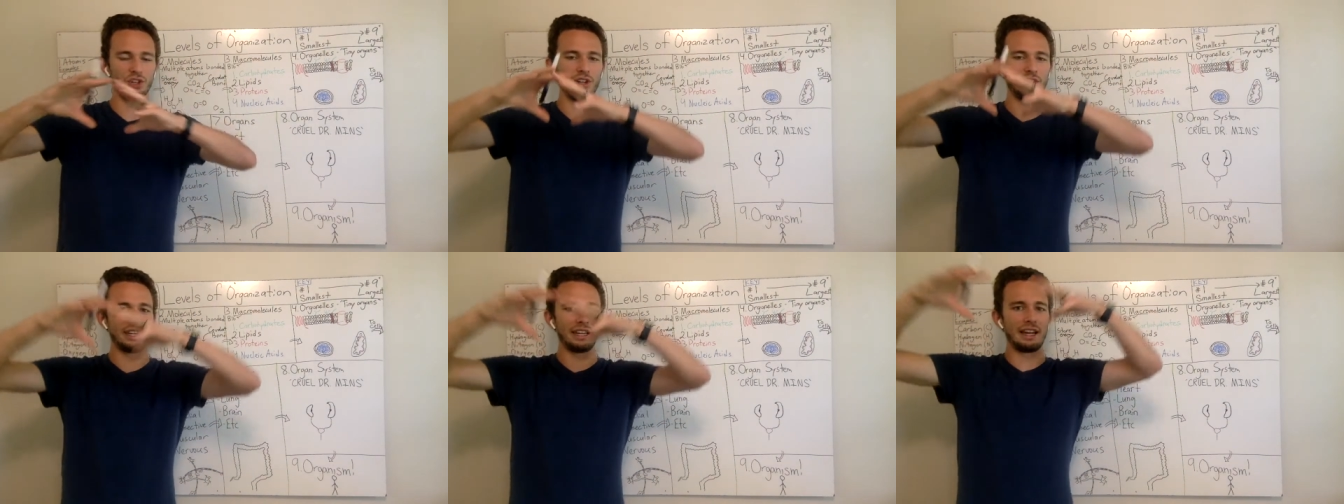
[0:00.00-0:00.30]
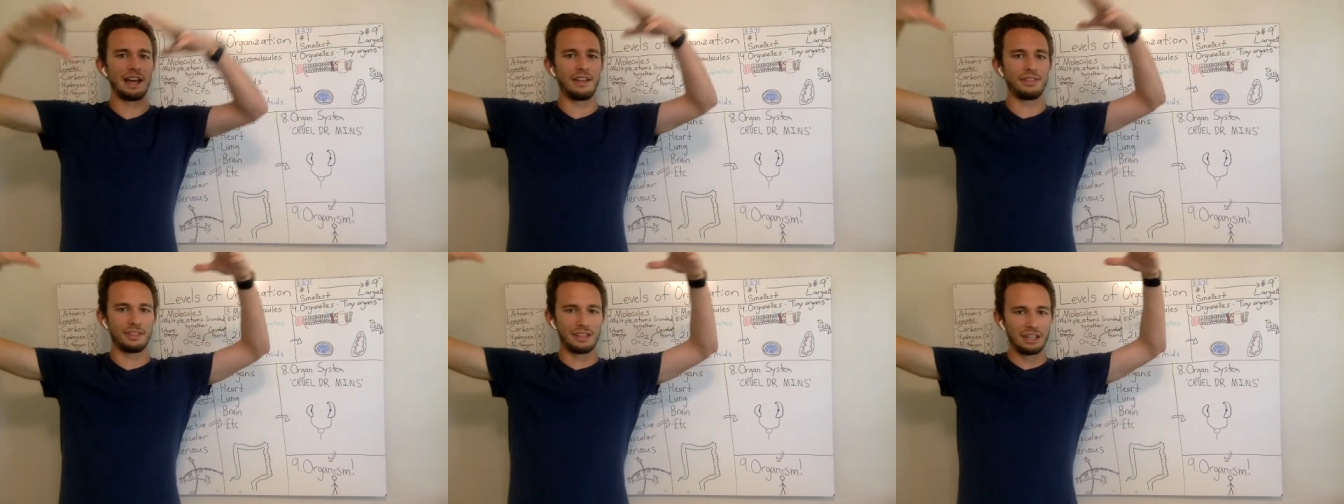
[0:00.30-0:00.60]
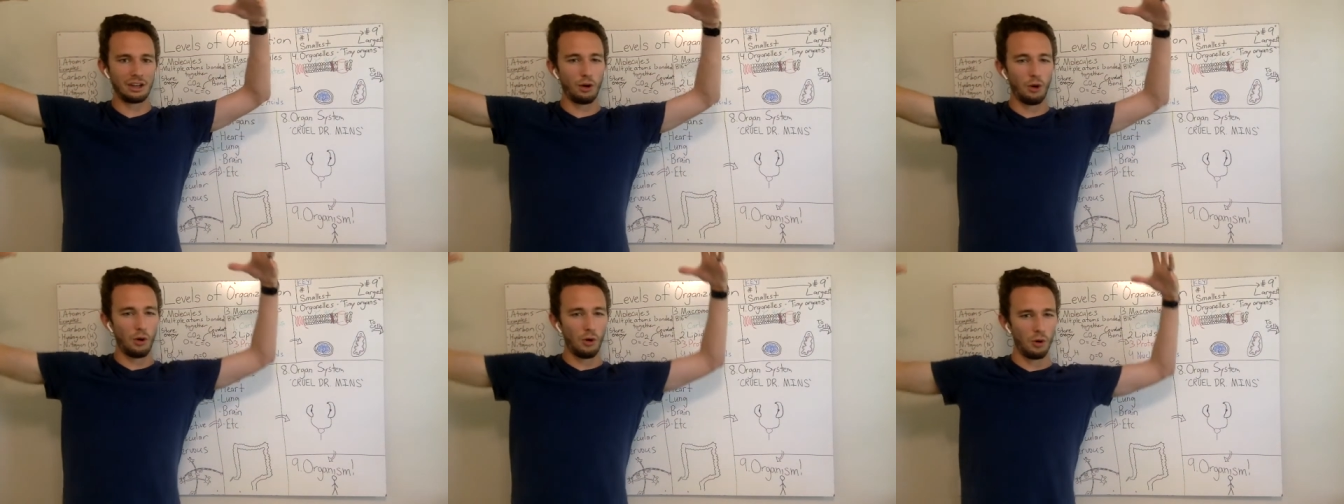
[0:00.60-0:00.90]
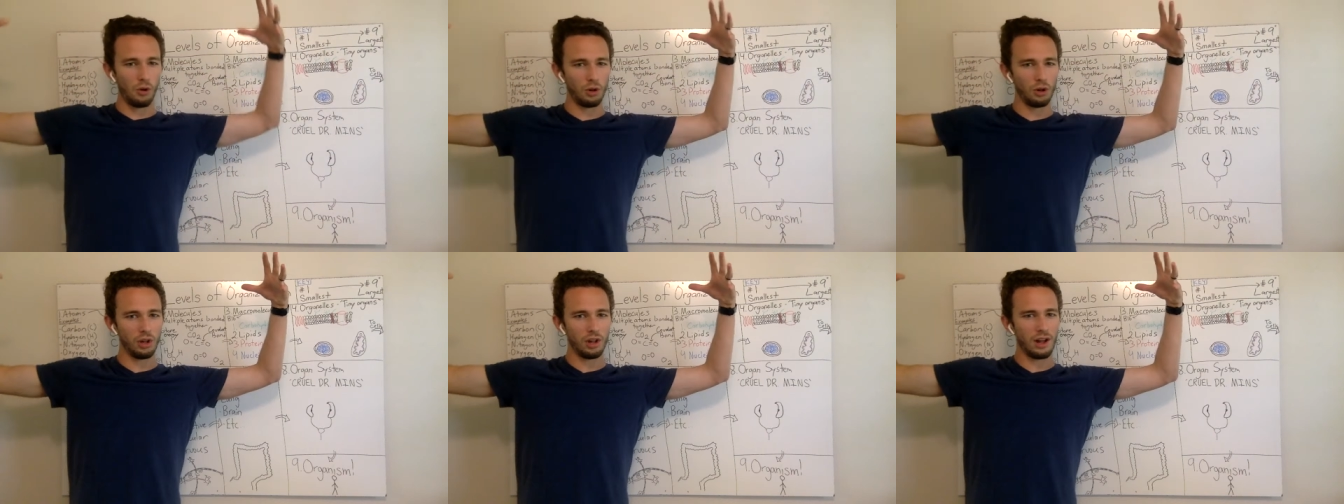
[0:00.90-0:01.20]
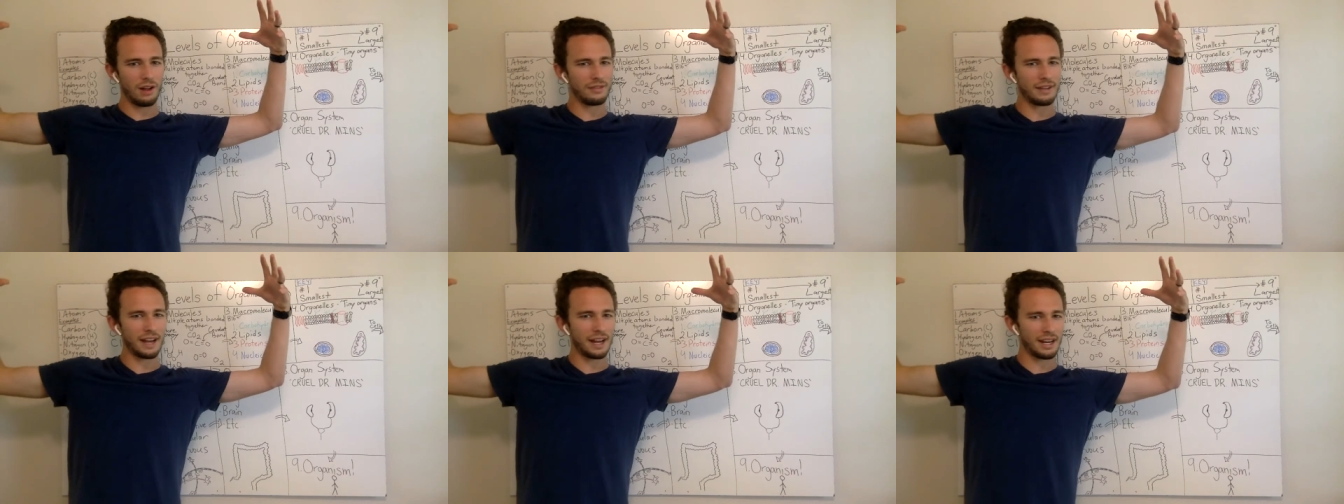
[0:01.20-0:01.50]
looking at the
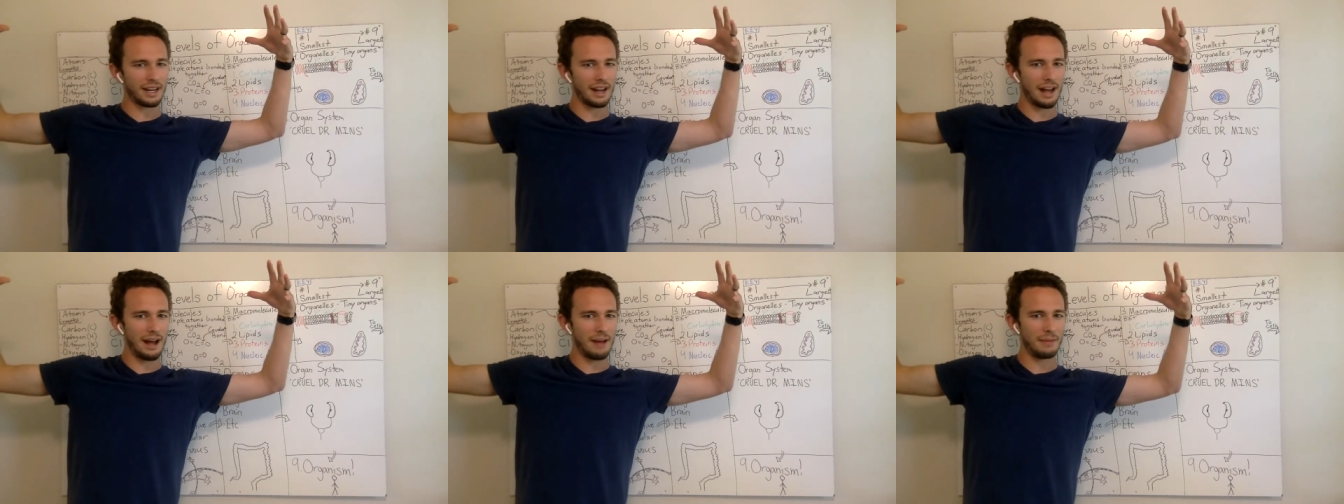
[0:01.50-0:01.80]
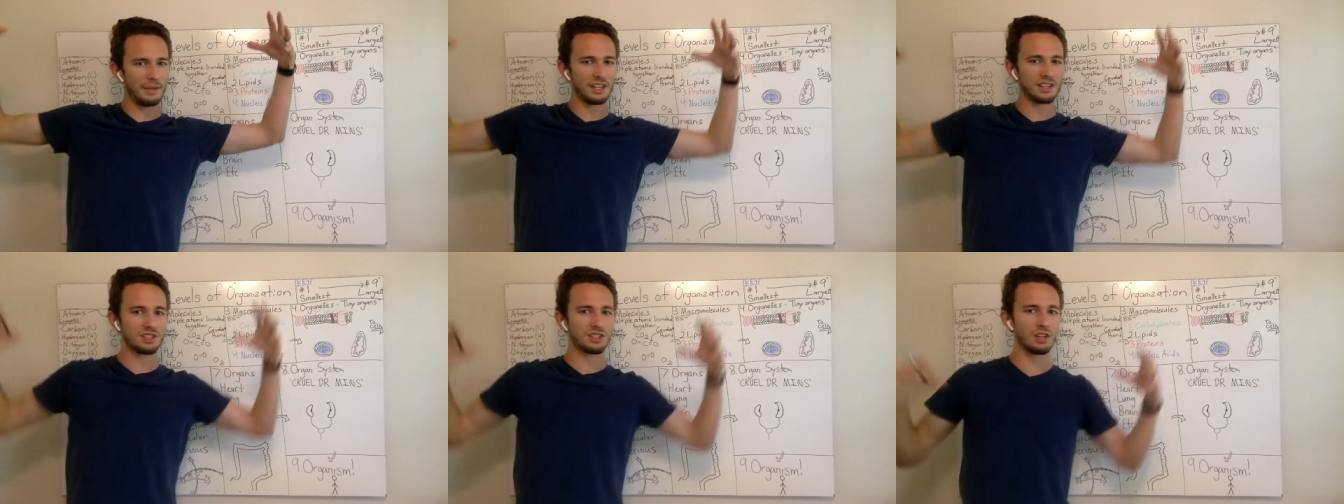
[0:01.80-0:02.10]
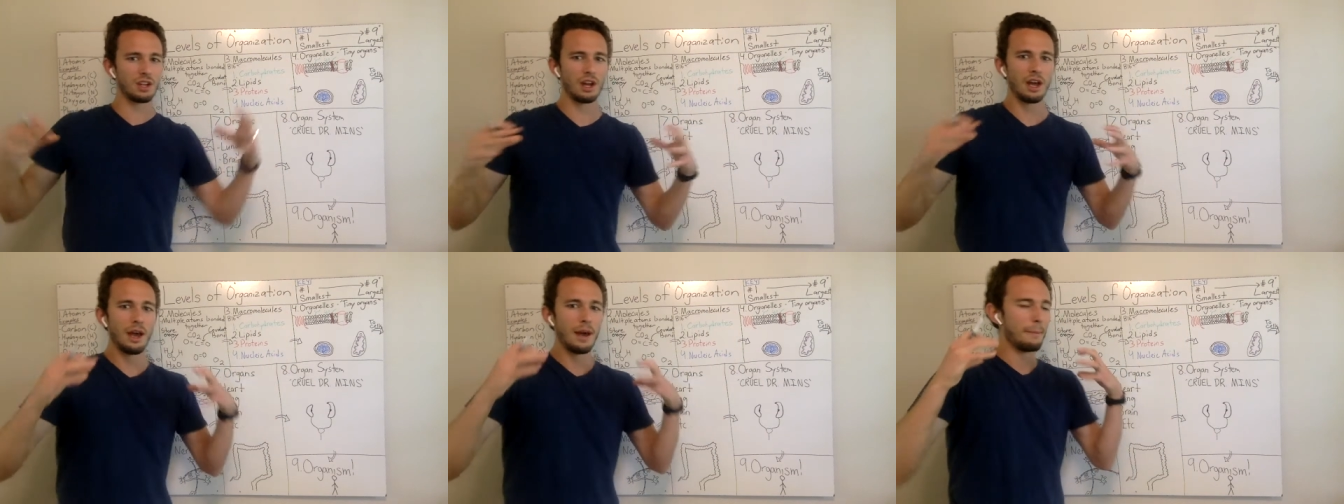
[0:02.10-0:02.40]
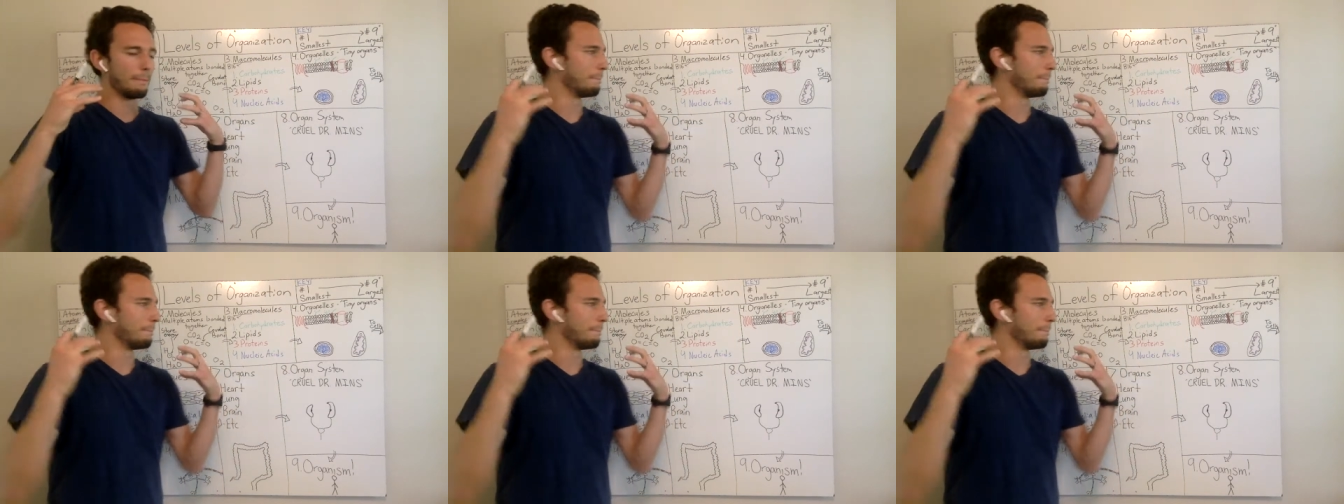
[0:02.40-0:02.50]
whole of economics.